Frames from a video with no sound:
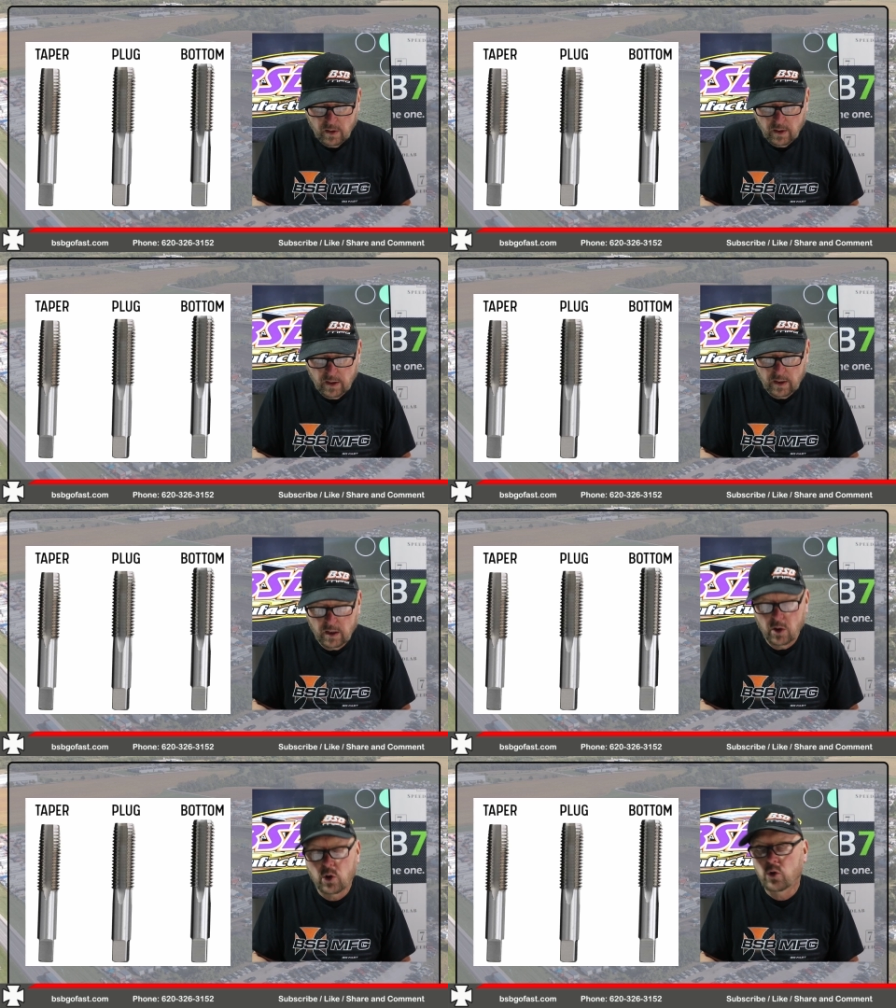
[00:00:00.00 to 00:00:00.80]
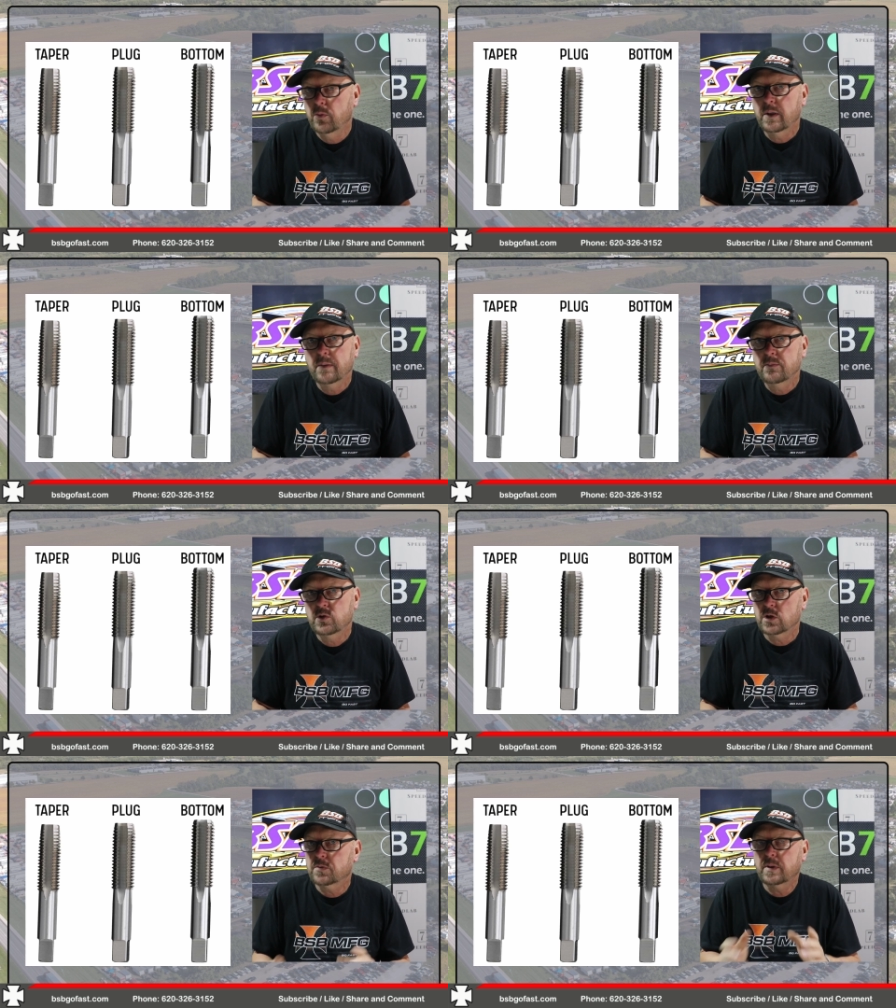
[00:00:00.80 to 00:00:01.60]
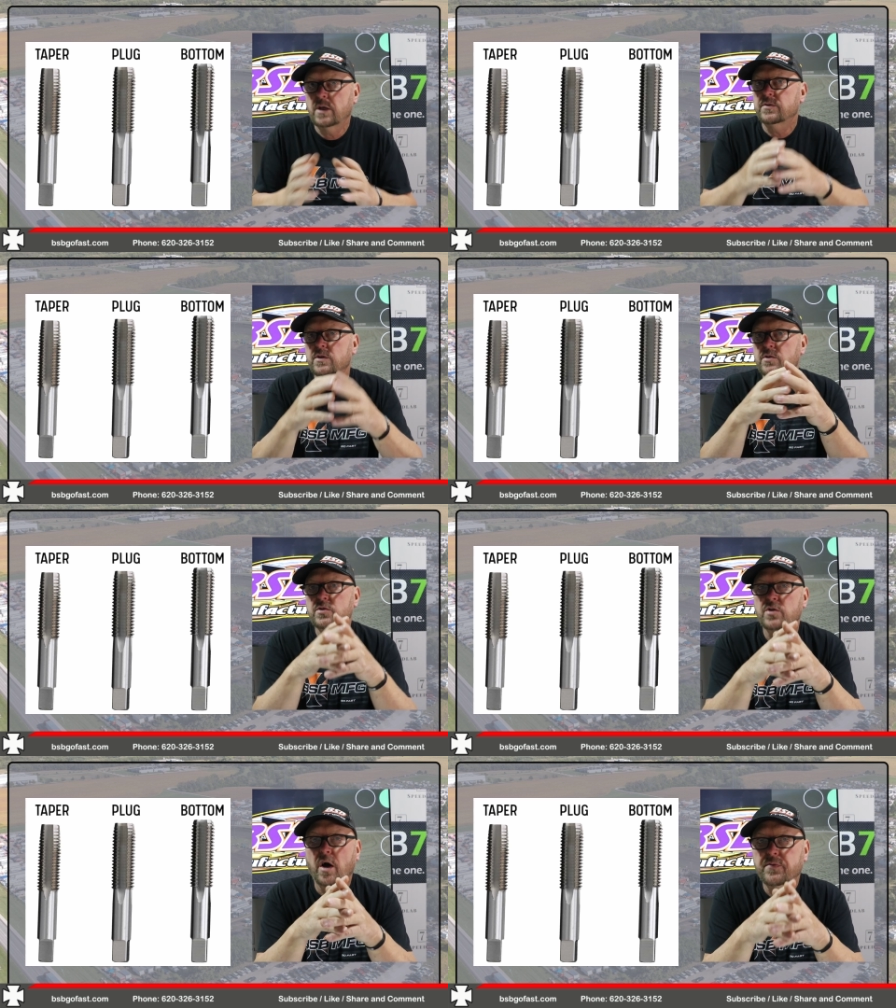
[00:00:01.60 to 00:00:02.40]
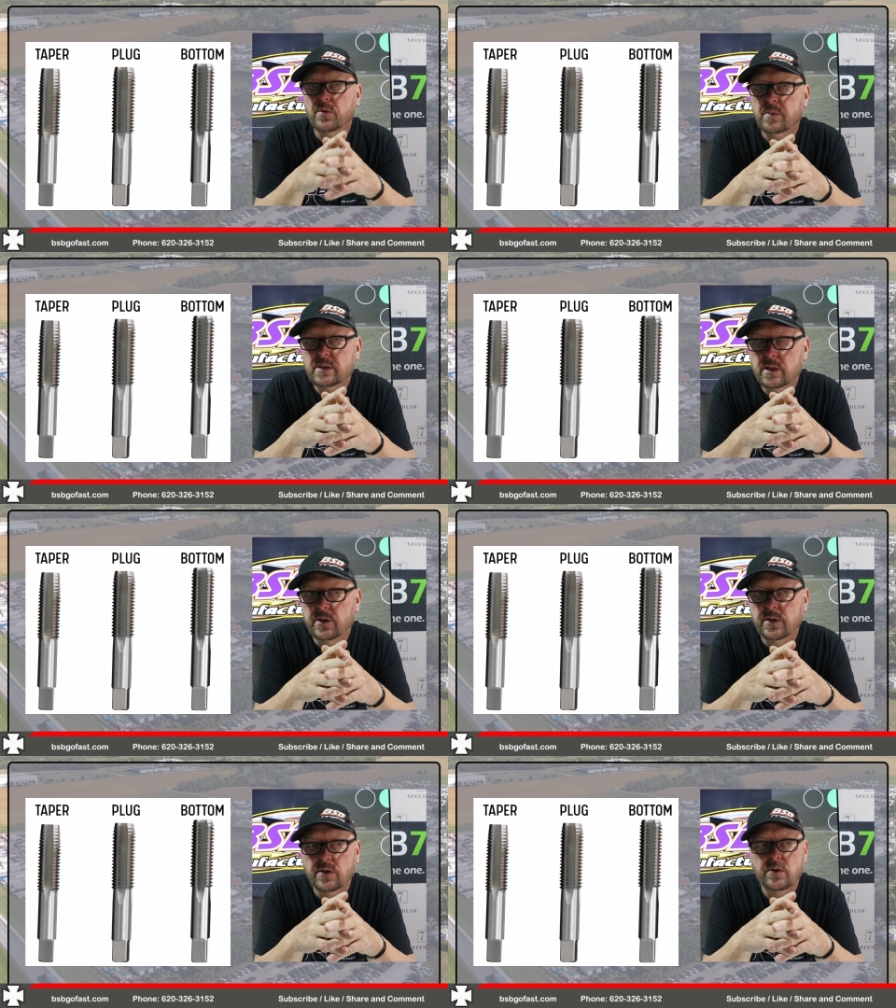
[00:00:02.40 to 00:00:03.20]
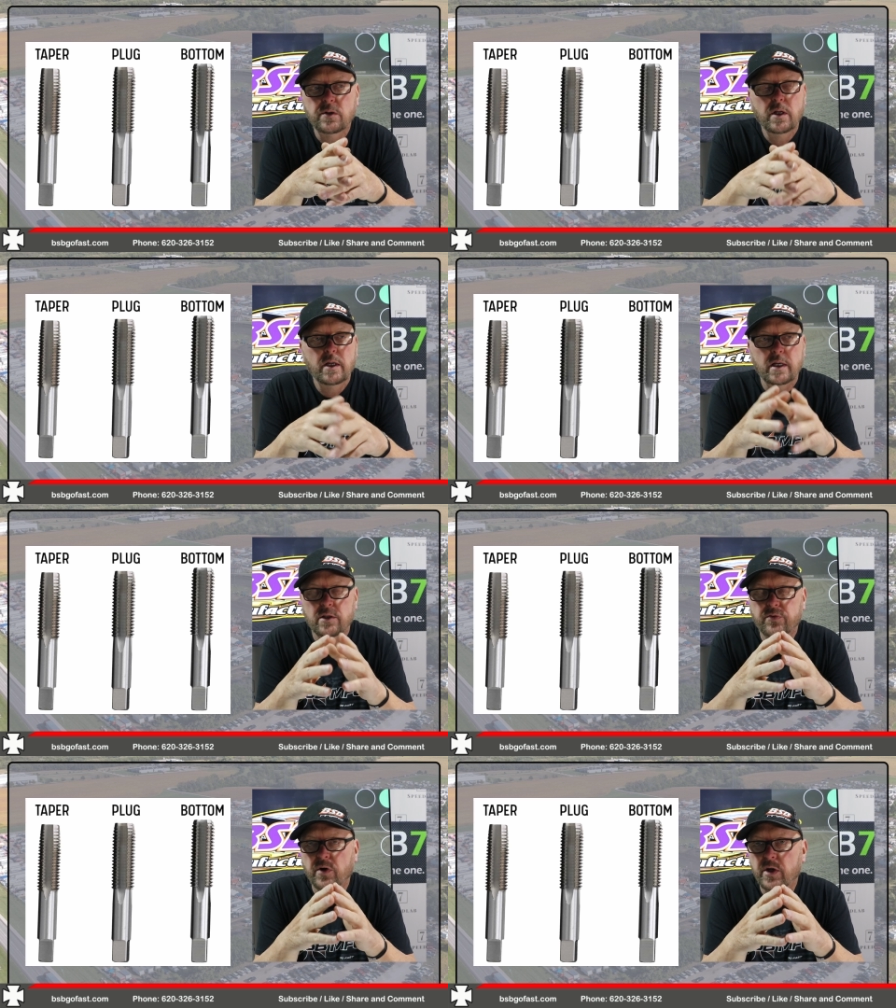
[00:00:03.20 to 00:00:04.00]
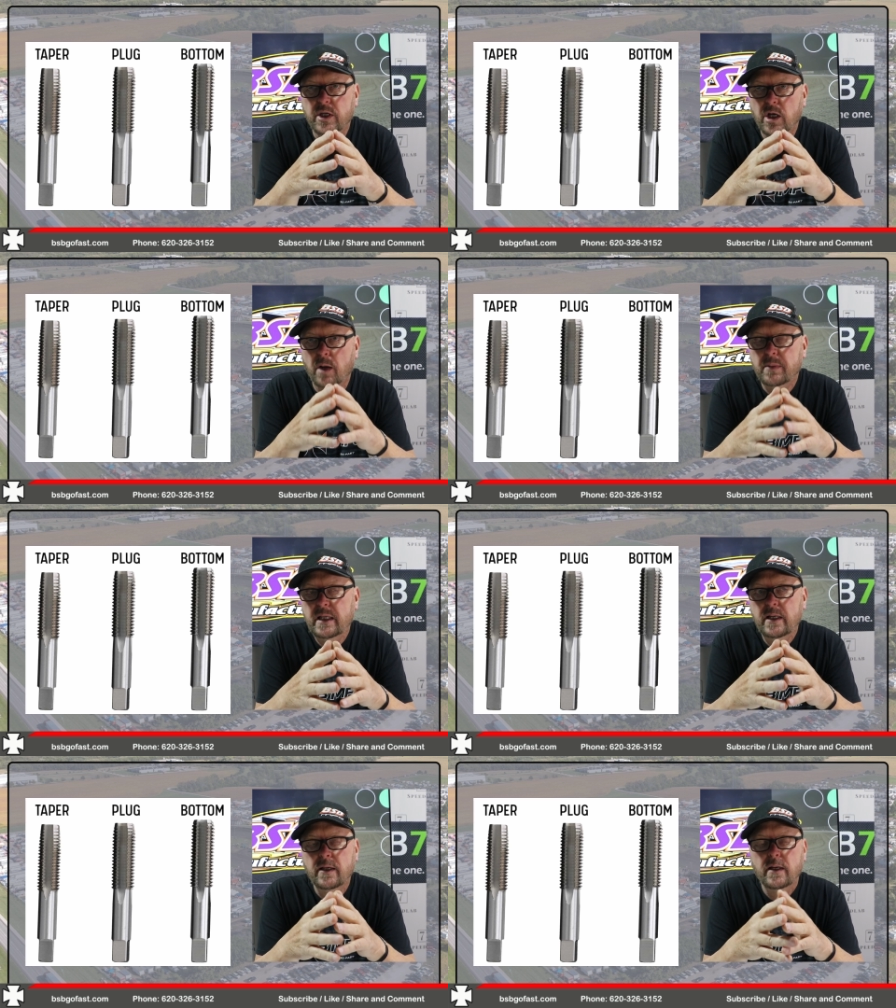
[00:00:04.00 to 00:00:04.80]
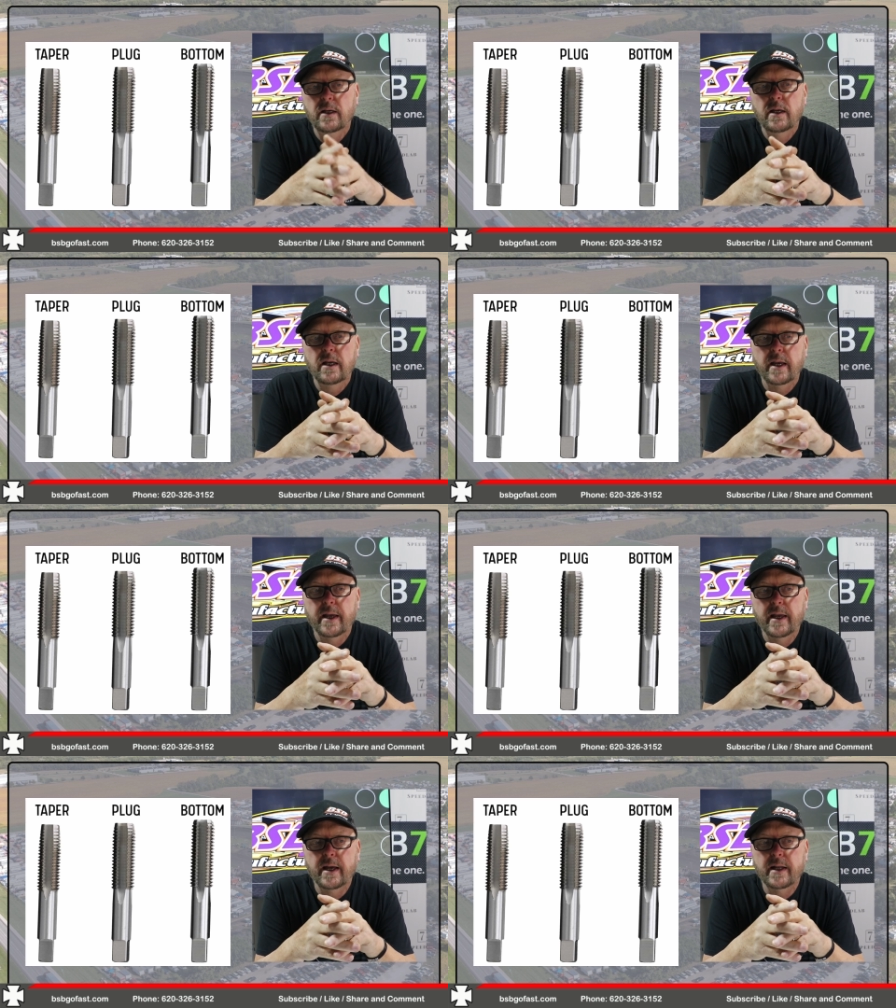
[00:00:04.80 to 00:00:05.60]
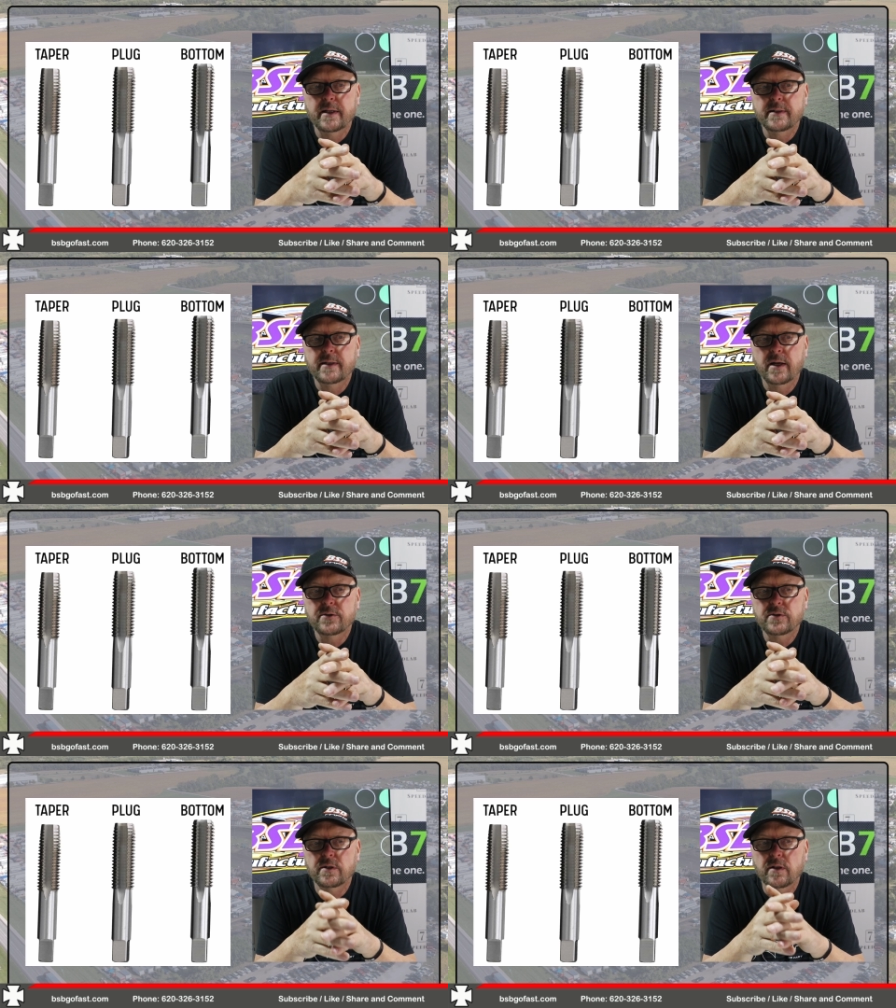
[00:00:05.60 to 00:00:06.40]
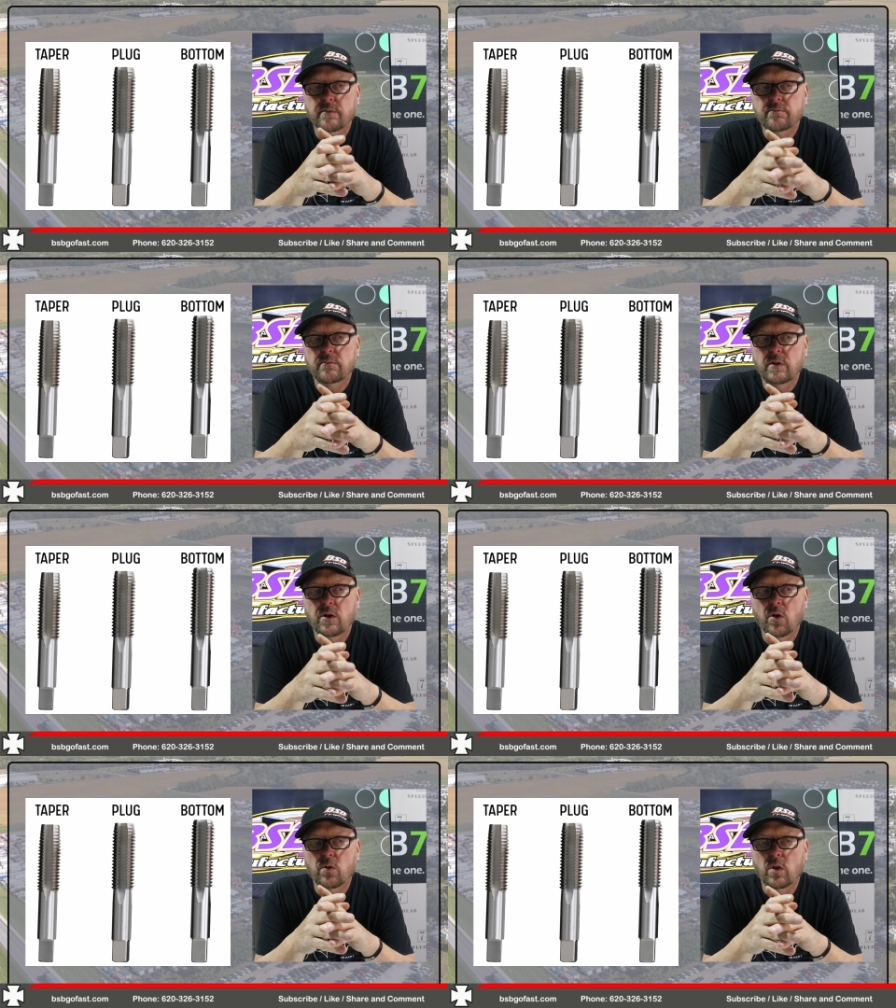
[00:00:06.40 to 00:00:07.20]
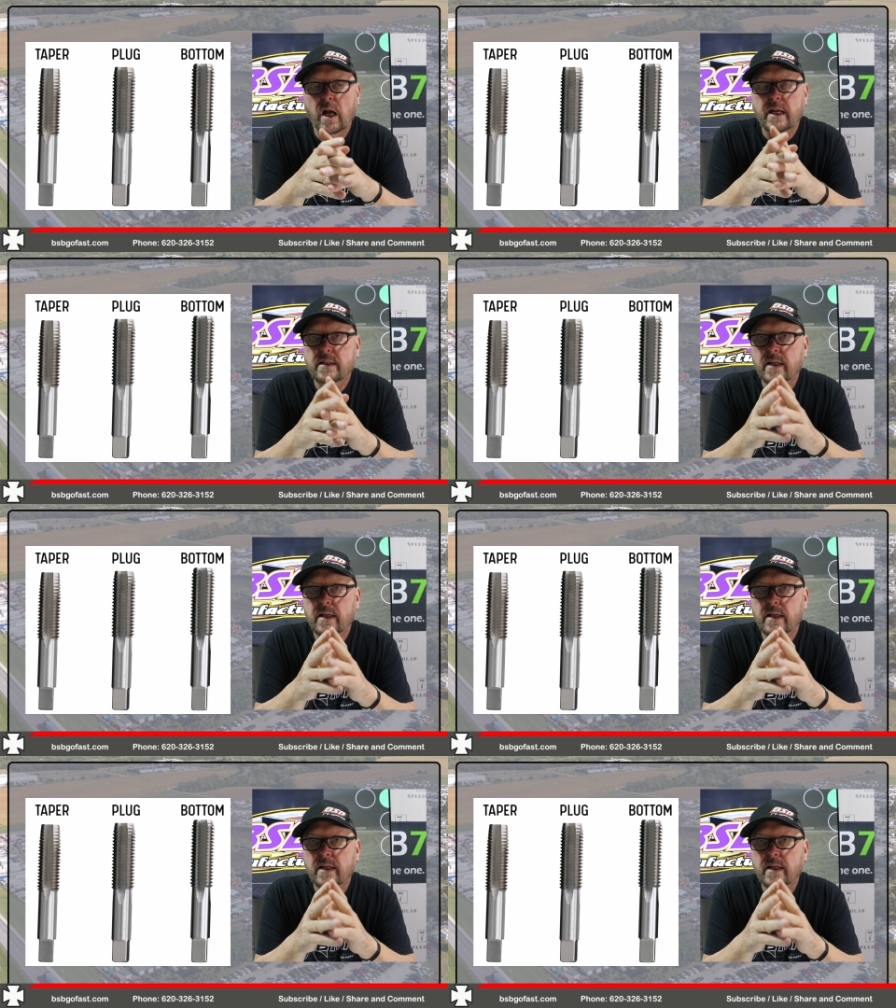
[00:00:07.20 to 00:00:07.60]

Uh, aluminum, just because it's a softer material, it's very gummy and it doesn't, you know, like